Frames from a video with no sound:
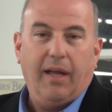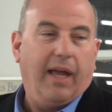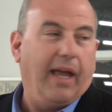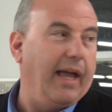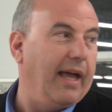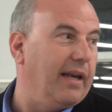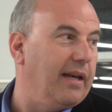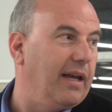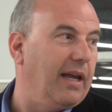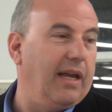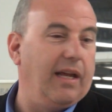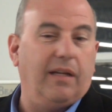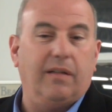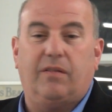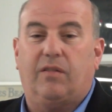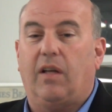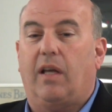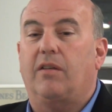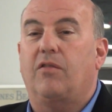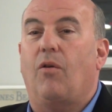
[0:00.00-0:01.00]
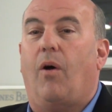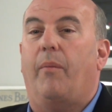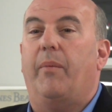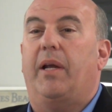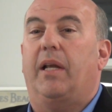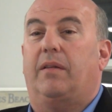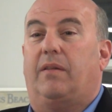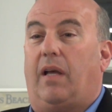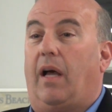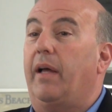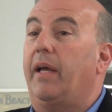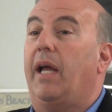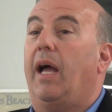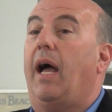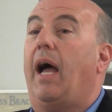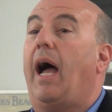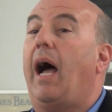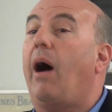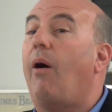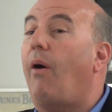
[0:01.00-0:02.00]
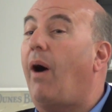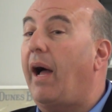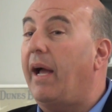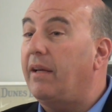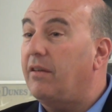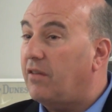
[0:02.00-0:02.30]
And he said, do you want me to tell you how I